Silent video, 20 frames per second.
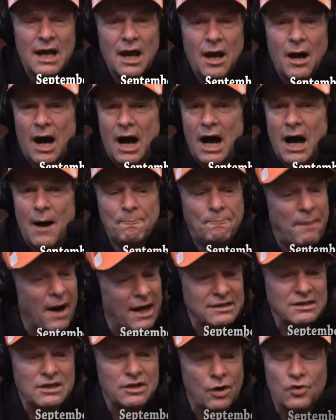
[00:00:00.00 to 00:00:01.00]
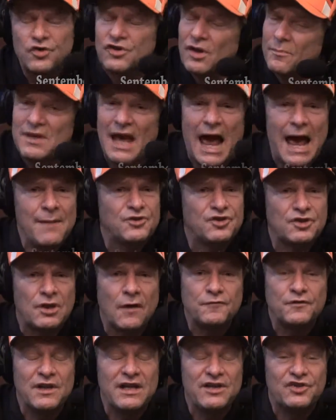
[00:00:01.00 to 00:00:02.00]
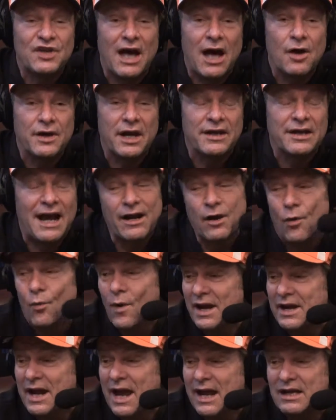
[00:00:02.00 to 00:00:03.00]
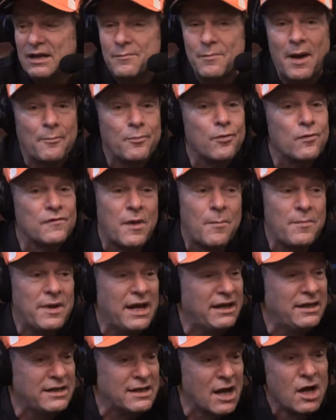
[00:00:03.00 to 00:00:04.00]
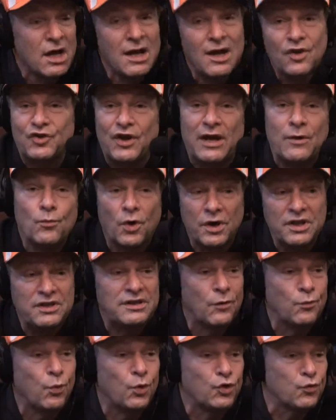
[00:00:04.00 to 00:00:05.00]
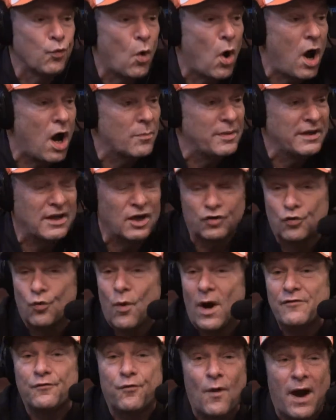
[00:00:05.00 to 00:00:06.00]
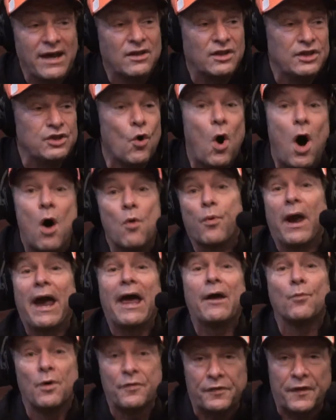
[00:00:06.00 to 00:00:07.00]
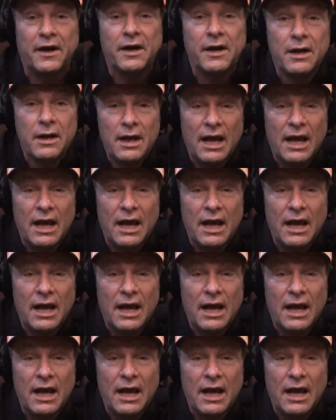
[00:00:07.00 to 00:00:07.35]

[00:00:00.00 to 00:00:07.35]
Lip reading: But, you know, sometimes stuff leaks out, and I don't want any member of the media saying what he did was wrong because, quite frankly, you all ran with it.